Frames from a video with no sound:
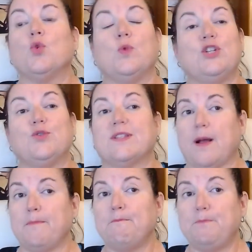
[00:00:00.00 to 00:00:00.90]
We do
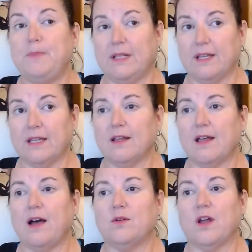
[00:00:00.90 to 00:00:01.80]
some billing
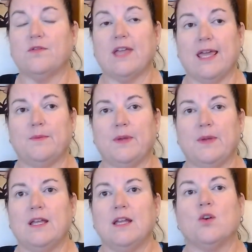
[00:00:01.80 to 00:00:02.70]
out of
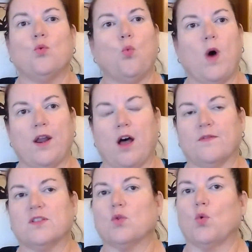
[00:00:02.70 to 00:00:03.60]
Canopy,
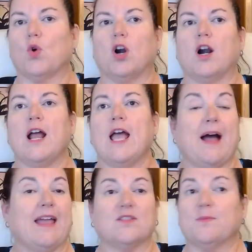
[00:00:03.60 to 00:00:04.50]
one-offs, or
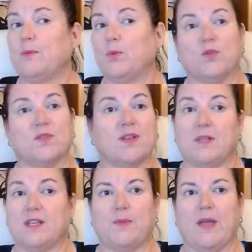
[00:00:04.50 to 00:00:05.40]
I have some people who
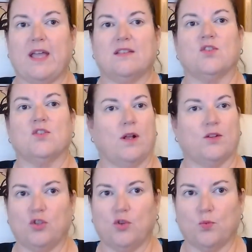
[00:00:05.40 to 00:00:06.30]
sublease space. And so I'll
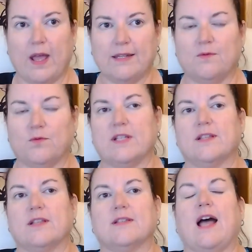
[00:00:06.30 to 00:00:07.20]
do the rent
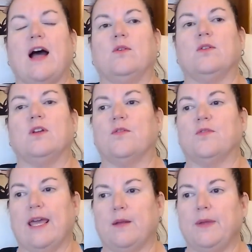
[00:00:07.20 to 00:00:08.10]
invoices out of
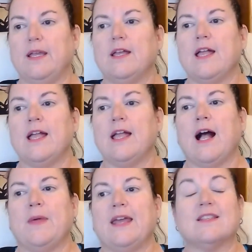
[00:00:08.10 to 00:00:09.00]
Canopy.
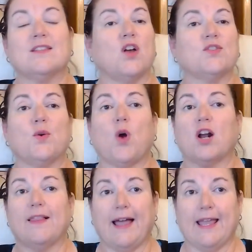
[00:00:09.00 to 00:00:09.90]
And it's also our
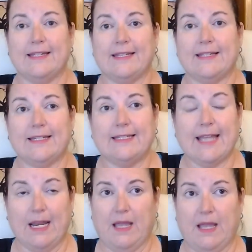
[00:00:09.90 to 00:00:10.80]
client
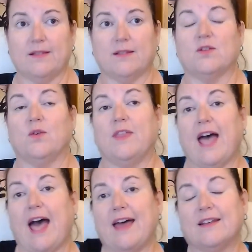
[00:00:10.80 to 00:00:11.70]
database. So
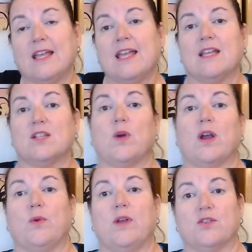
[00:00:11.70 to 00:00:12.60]
that is where
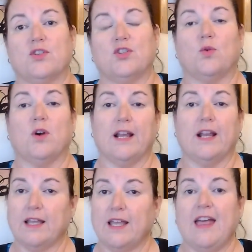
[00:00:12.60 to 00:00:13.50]
we are
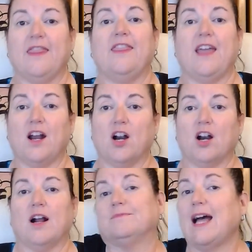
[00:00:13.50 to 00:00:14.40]
storing
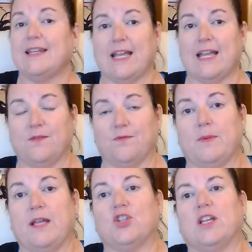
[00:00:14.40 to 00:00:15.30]
their contact
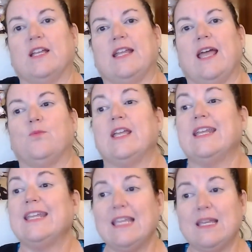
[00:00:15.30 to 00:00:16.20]
information, and we
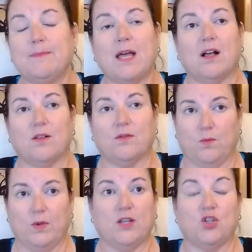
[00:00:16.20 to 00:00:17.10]
can email.
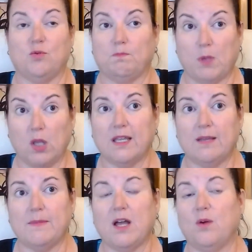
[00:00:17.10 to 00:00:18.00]
We can do bulk
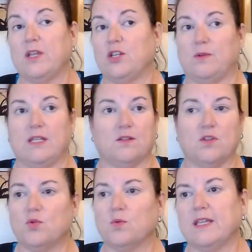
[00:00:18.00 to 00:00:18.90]
email. We can do
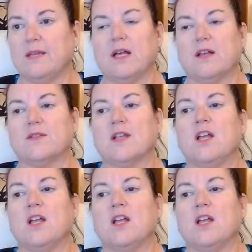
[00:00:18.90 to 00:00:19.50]
individual emails.